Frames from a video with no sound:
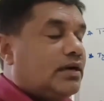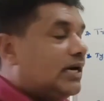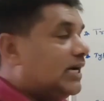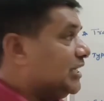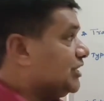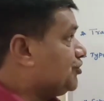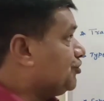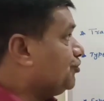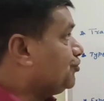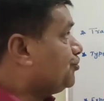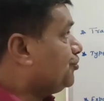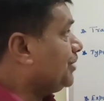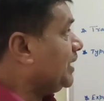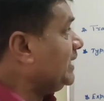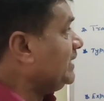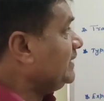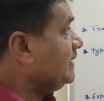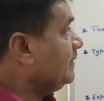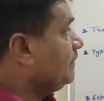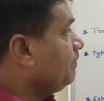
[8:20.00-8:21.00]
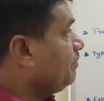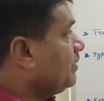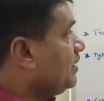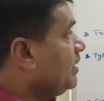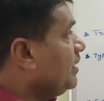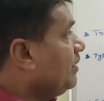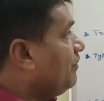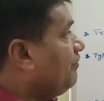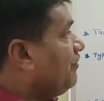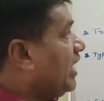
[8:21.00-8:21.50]
Understood, student?
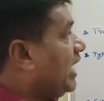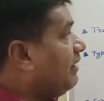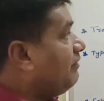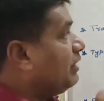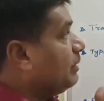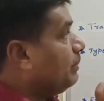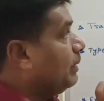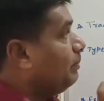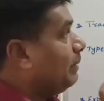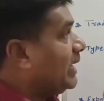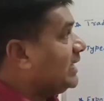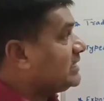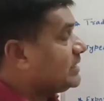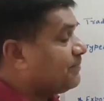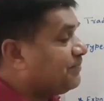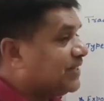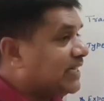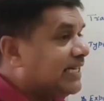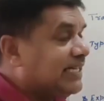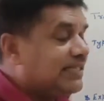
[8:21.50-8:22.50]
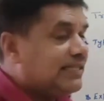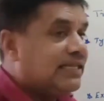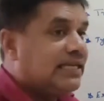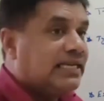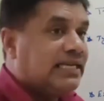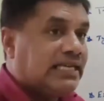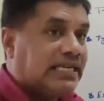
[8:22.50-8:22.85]
Favorable balance of trade.